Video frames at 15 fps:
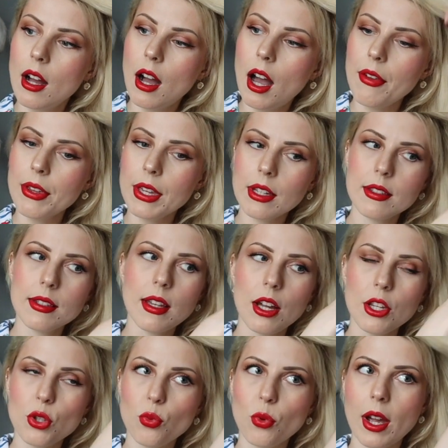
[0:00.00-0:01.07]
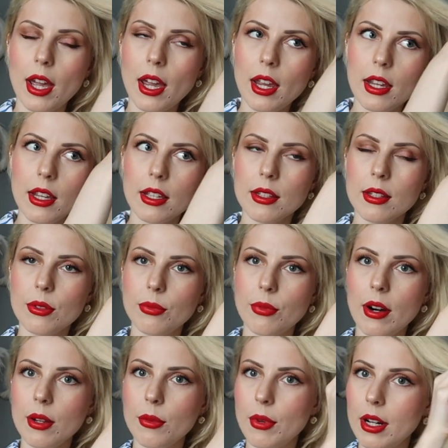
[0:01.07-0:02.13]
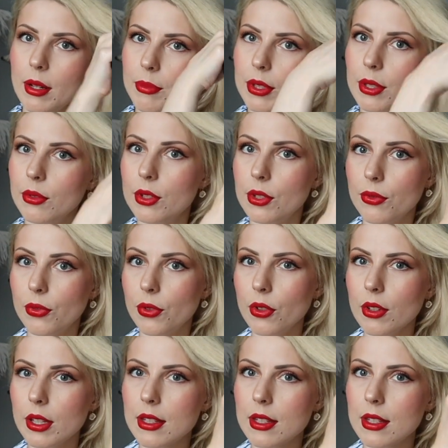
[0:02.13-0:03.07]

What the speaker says: I think such way is very beautiful.